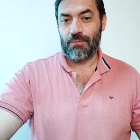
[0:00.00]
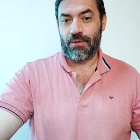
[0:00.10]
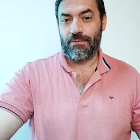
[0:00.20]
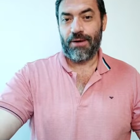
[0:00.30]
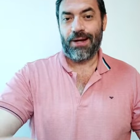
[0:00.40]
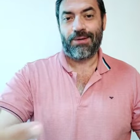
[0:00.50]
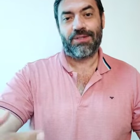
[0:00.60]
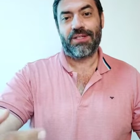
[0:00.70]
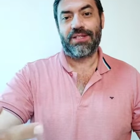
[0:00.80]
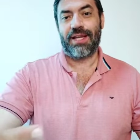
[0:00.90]
what
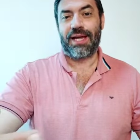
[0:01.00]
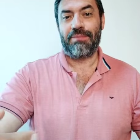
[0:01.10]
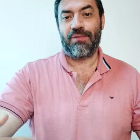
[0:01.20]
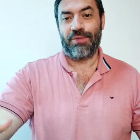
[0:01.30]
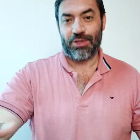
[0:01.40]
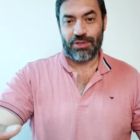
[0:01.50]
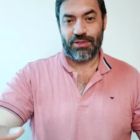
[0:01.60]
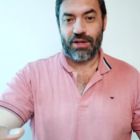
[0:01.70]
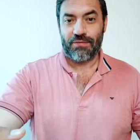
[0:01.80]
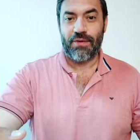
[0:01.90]
follows is a couple of
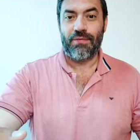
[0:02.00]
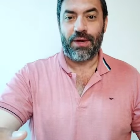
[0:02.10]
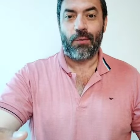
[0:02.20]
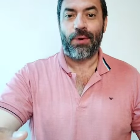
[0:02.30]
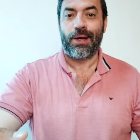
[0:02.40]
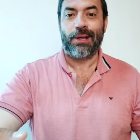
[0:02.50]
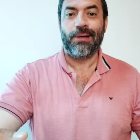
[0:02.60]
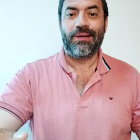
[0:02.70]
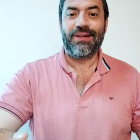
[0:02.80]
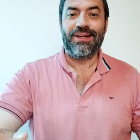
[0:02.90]
pictures from their work.
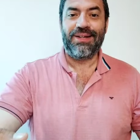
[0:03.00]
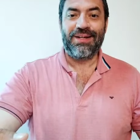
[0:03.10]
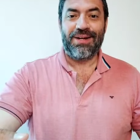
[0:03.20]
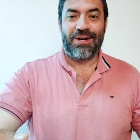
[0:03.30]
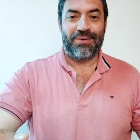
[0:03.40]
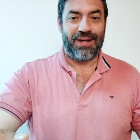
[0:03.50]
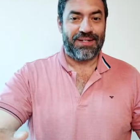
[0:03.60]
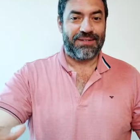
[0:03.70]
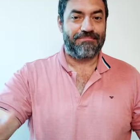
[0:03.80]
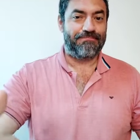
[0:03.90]
All
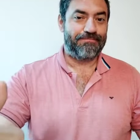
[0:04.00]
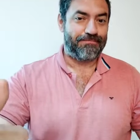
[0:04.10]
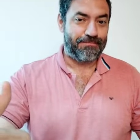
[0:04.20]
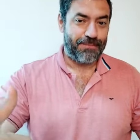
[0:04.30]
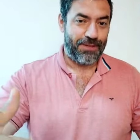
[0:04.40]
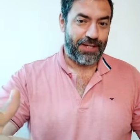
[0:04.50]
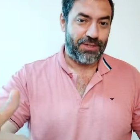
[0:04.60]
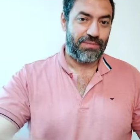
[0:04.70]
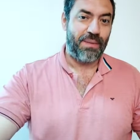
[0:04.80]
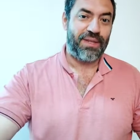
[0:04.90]
right, great.
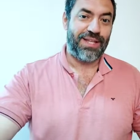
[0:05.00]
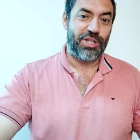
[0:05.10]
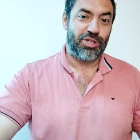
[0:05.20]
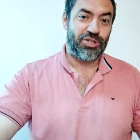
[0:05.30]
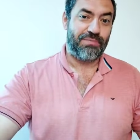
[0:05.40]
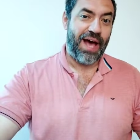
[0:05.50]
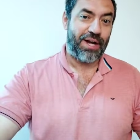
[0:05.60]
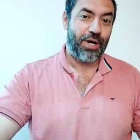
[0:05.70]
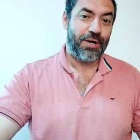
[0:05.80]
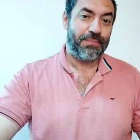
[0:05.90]
Remember that teachers
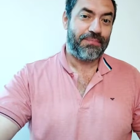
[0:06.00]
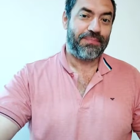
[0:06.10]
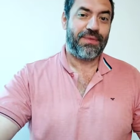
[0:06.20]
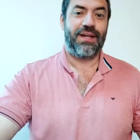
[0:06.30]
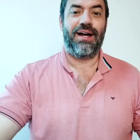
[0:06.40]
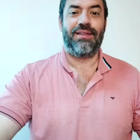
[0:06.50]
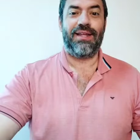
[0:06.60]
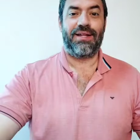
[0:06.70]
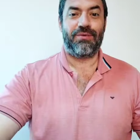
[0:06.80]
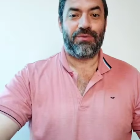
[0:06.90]
matter and
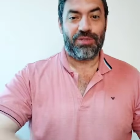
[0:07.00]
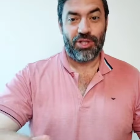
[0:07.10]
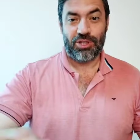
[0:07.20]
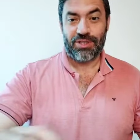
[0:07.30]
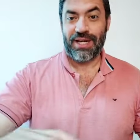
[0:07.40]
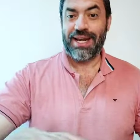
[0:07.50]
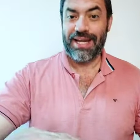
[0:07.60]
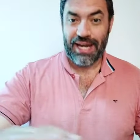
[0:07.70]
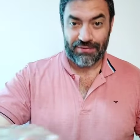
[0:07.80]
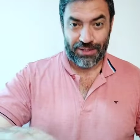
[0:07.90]
that teachers
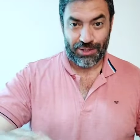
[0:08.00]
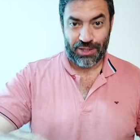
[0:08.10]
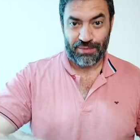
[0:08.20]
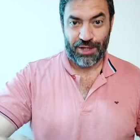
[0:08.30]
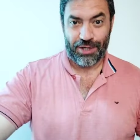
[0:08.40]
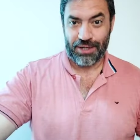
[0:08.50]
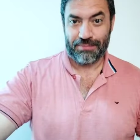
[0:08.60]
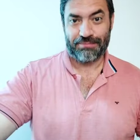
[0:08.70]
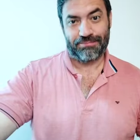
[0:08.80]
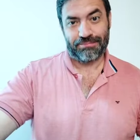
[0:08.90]
never stop
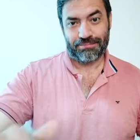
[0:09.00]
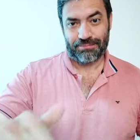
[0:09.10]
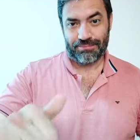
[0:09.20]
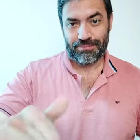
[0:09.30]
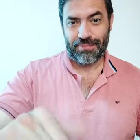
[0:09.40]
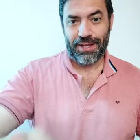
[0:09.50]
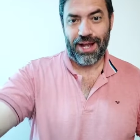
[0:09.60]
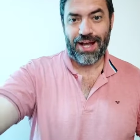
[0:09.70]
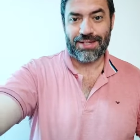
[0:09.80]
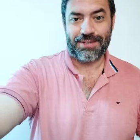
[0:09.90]
learning.
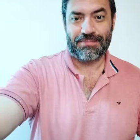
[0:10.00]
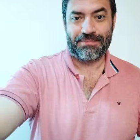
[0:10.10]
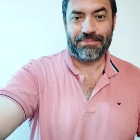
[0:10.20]
Thanks.